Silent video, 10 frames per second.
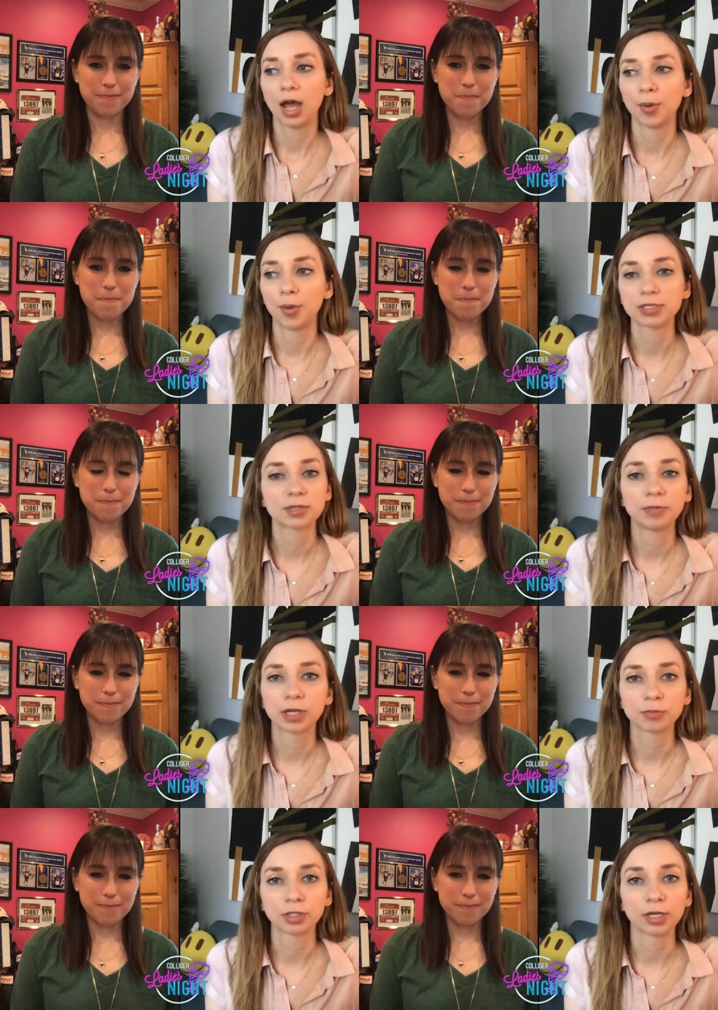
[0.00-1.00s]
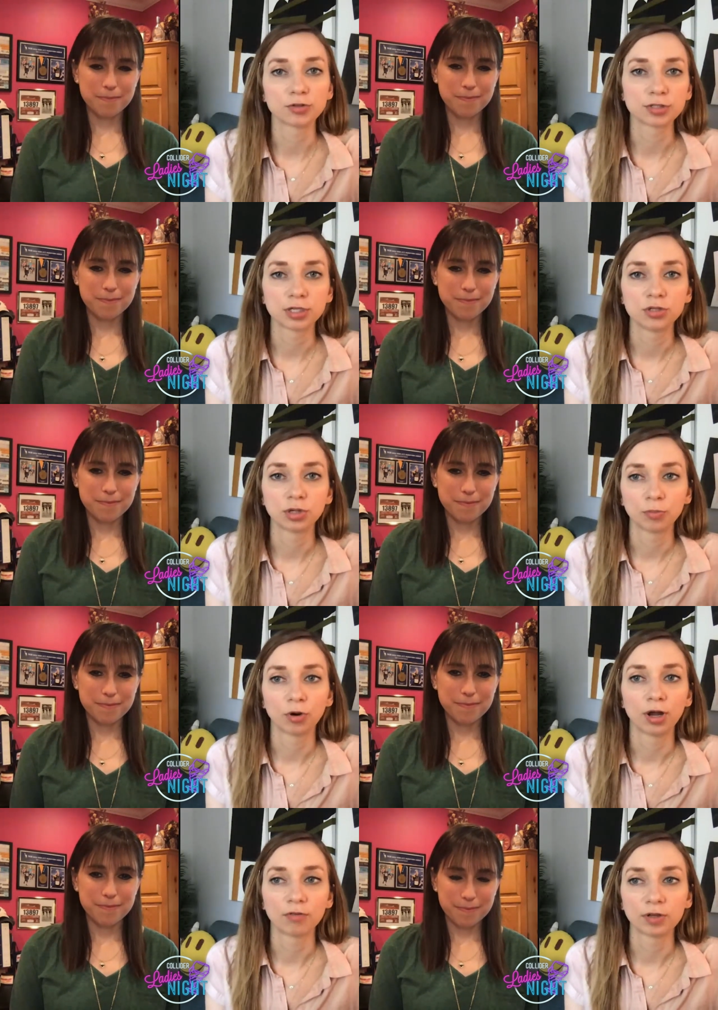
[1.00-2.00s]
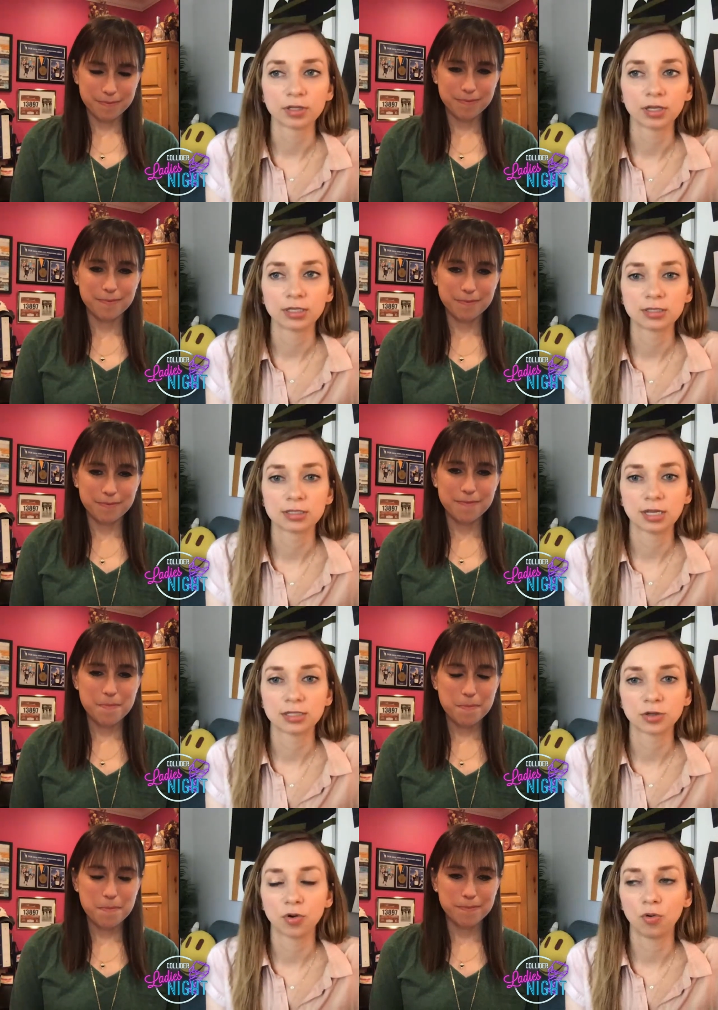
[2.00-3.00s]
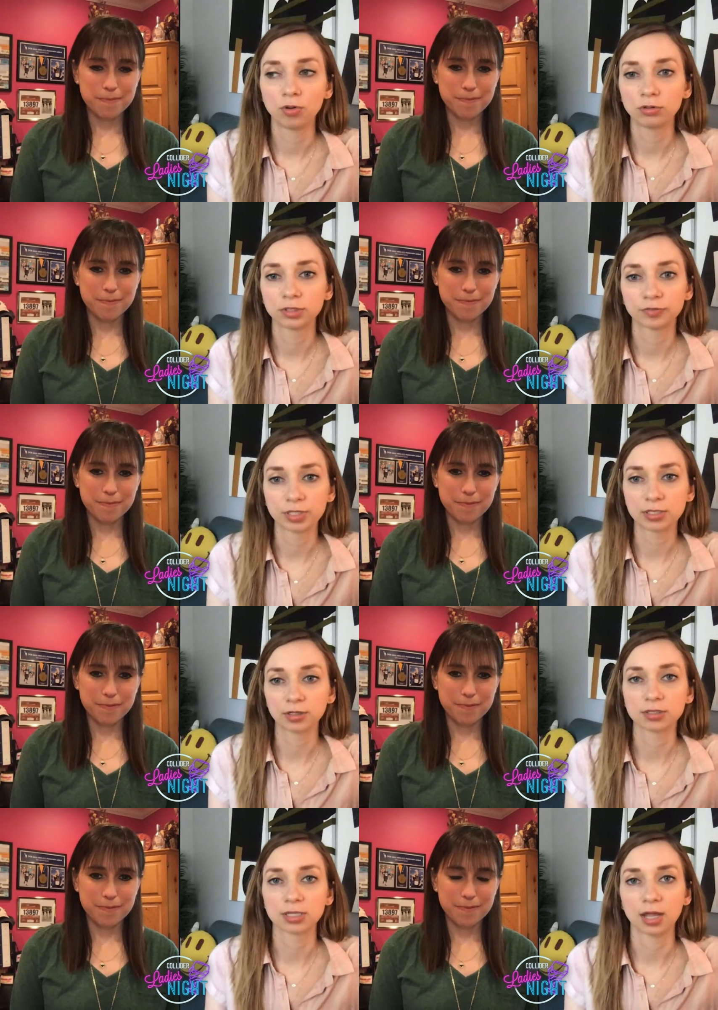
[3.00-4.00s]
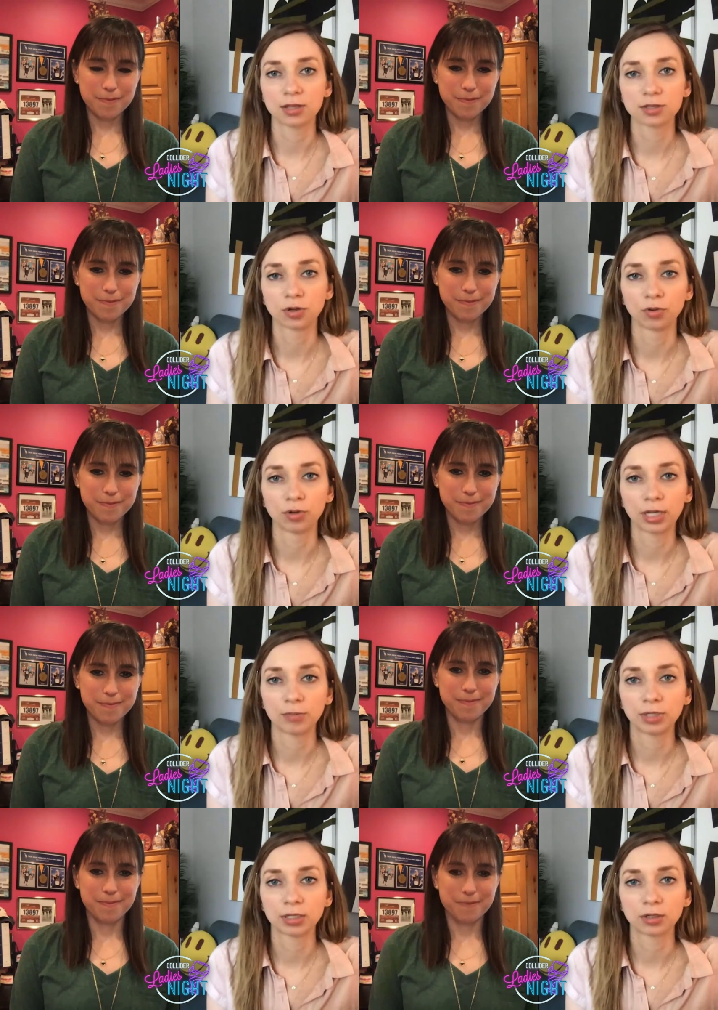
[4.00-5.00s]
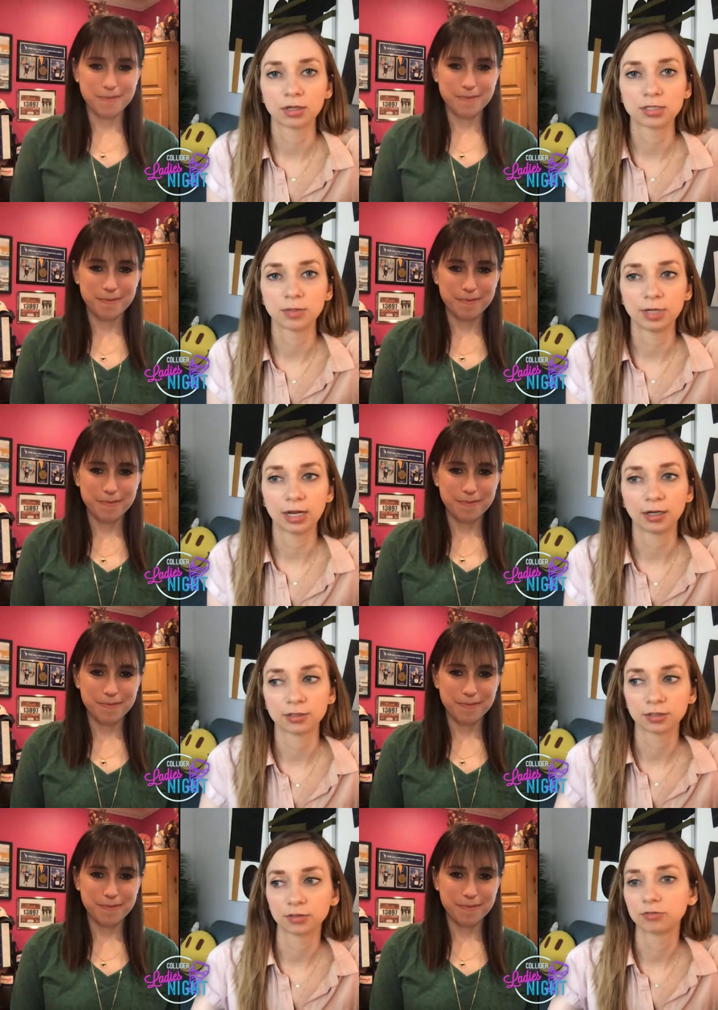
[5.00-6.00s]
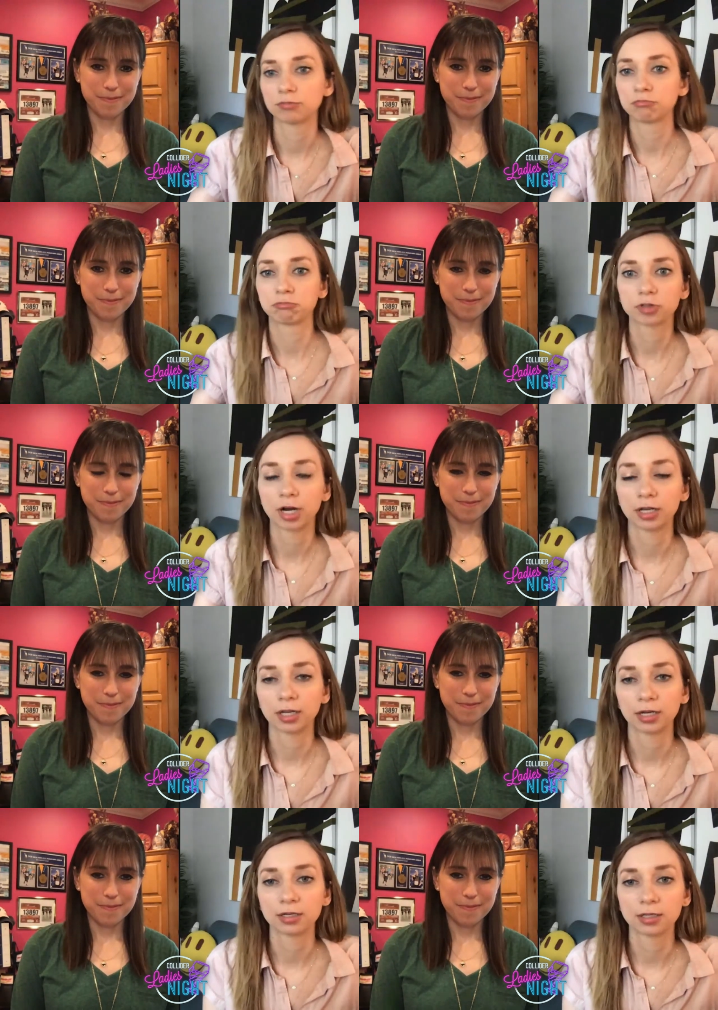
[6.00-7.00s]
Speaker 1: um, that's something I'm really interested in doing more of. It, it it's a whole different skill set, so it can be a little intimidating to try to get